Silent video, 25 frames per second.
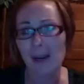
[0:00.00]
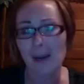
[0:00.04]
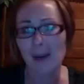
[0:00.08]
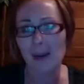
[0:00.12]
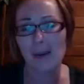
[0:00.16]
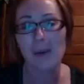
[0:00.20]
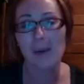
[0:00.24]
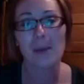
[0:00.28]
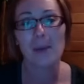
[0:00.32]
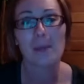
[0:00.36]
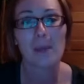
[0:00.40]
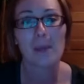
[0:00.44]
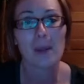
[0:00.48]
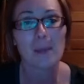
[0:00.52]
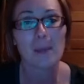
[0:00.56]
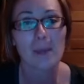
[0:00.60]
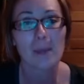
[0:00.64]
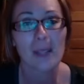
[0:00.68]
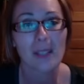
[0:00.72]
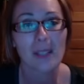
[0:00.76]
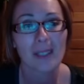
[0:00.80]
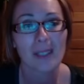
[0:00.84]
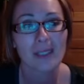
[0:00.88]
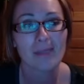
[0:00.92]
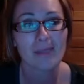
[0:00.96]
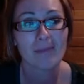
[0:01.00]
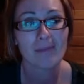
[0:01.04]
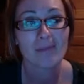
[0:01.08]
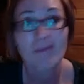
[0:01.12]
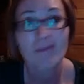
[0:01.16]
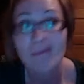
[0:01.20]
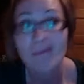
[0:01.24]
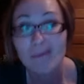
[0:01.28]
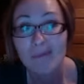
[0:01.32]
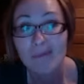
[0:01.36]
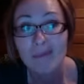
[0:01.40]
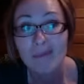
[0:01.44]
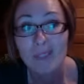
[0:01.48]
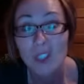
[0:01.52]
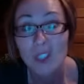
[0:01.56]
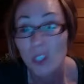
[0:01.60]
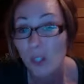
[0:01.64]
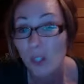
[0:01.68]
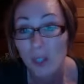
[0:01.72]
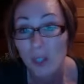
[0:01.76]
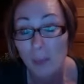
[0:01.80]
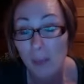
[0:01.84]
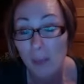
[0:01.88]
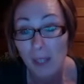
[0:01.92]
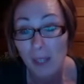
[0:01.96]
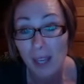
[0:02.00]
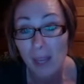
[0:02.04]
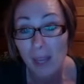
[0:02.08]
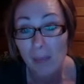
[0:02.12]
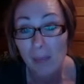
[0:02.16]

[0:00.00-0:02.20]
to do? But I'm like, Jody became